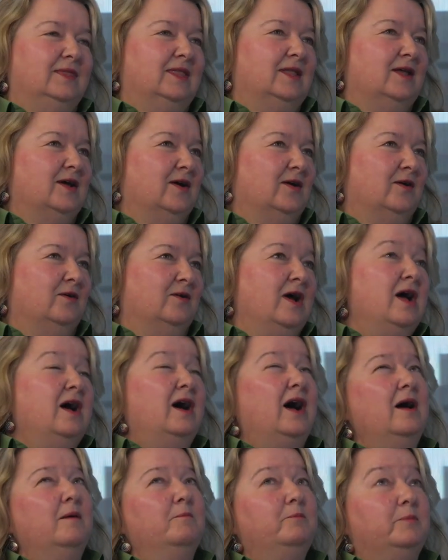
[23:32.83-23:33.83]
No.
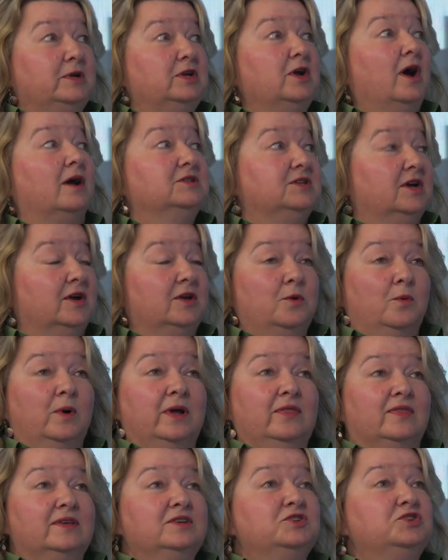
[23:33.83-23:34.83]
I'll tell you
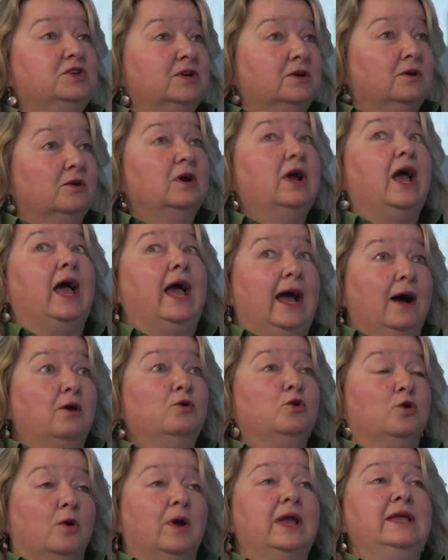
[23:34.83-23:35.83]
what, this year,
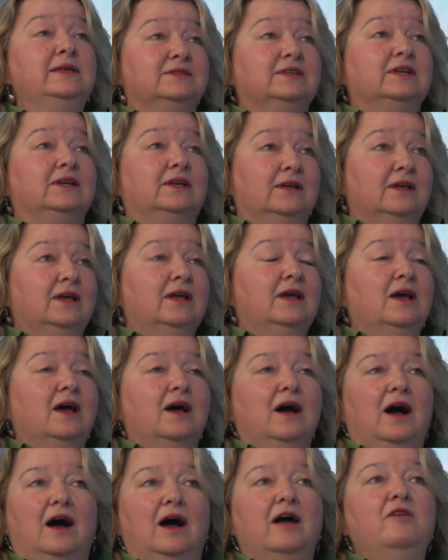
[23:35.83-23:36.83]
how crazy.
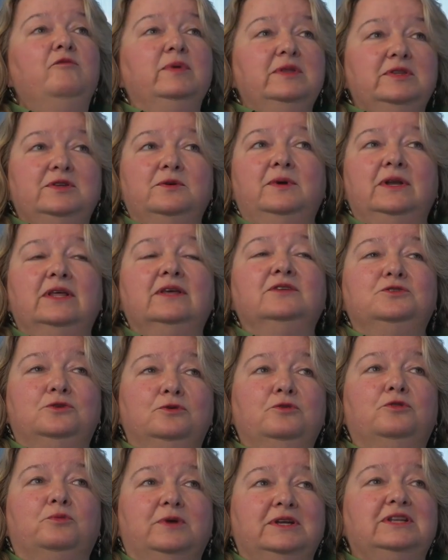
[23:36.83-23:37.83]
I've been doing it
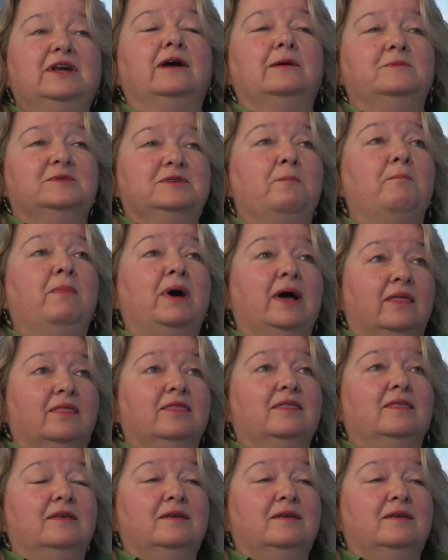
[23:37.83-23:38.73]
2-3 times a month.